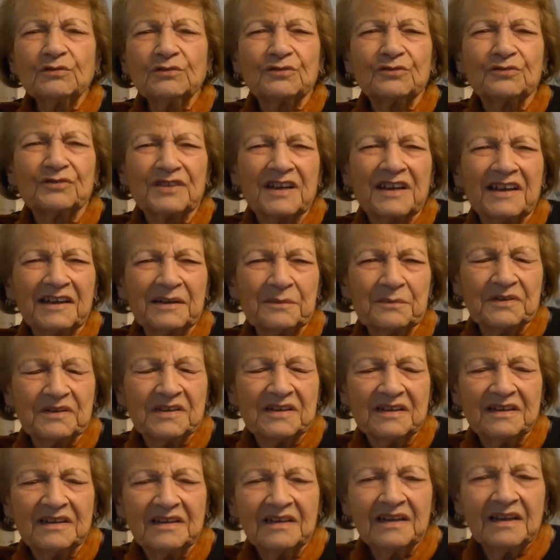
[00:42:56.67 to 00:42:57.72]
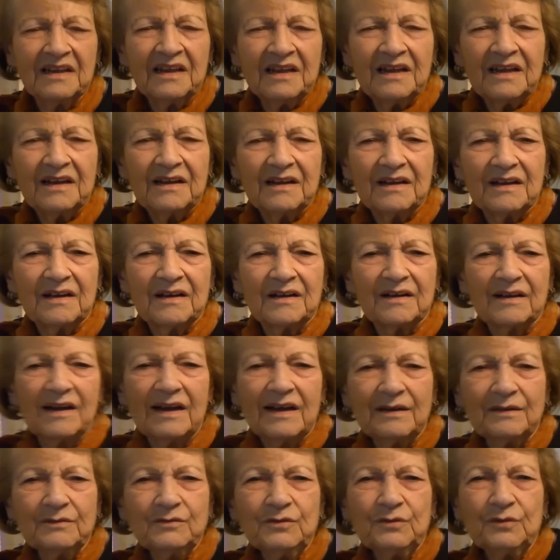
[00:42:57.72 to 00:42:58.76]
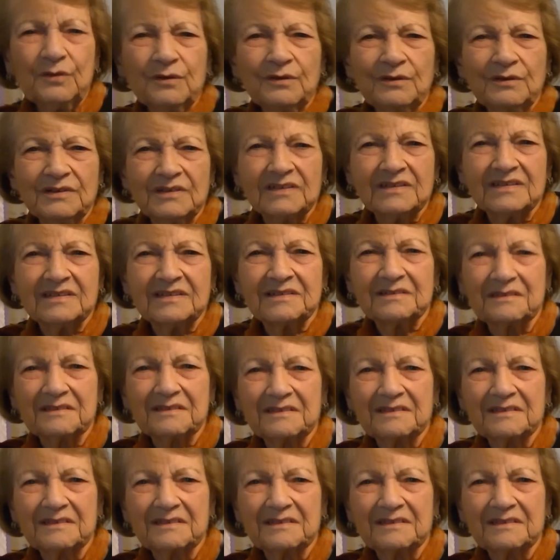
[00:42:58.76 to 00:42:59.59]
to the army. Mm-hmm. How do you call it? Huh?